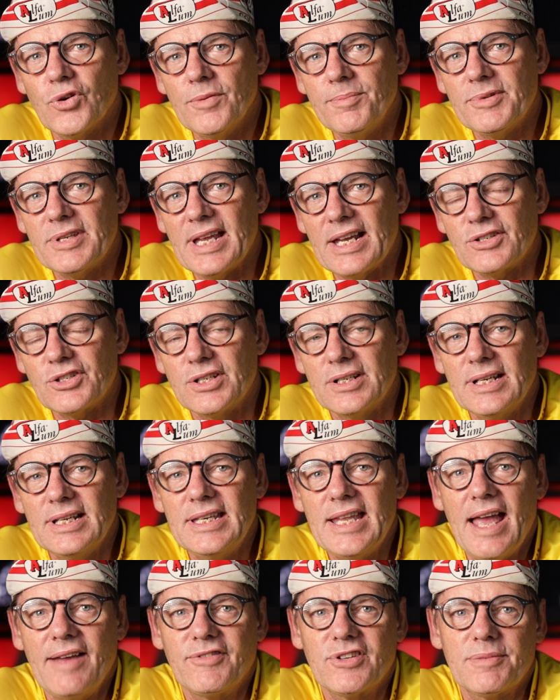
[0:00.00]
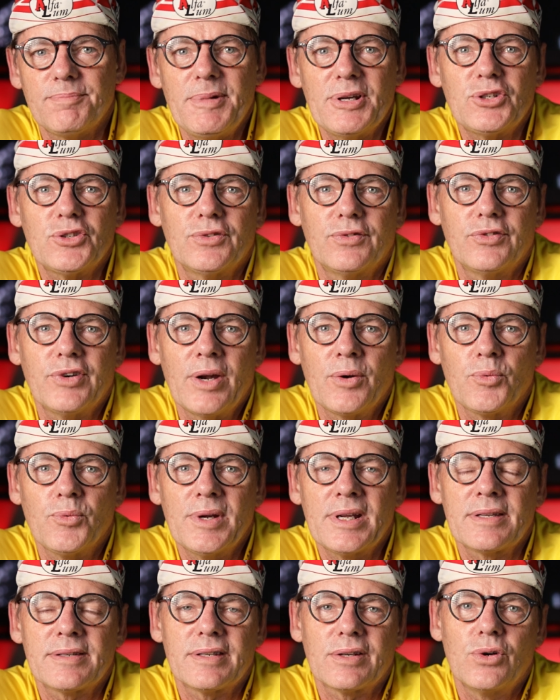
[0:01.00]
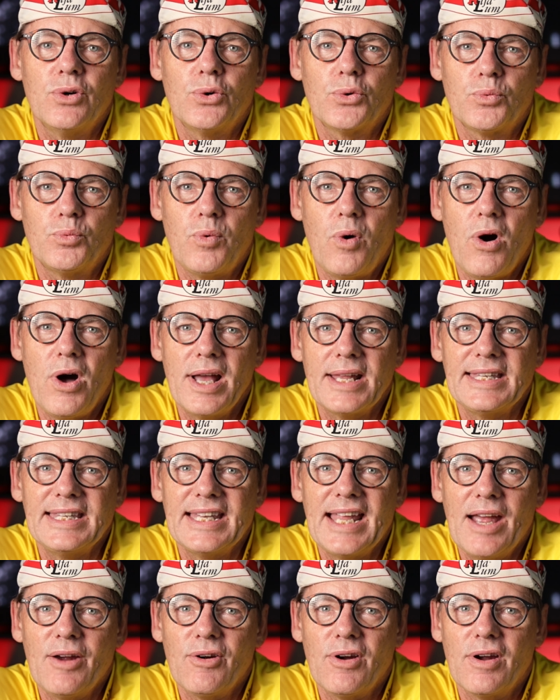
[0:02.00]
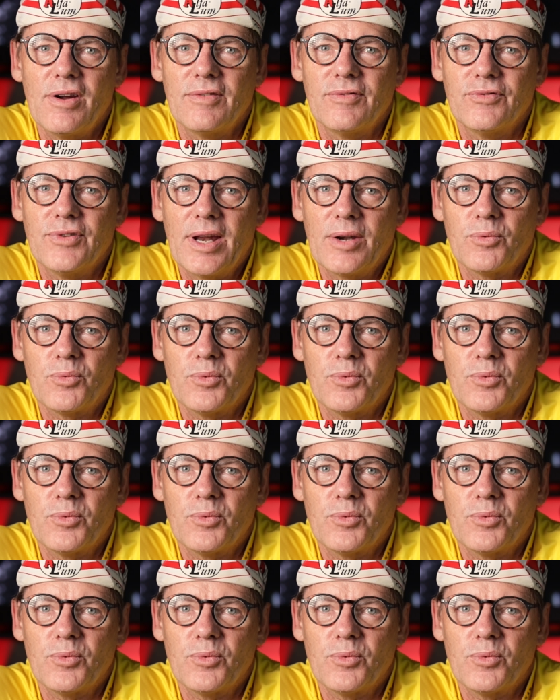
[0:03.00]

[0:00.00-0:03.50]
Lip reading: sets, you need to have special front rings. They're called wide, narrow front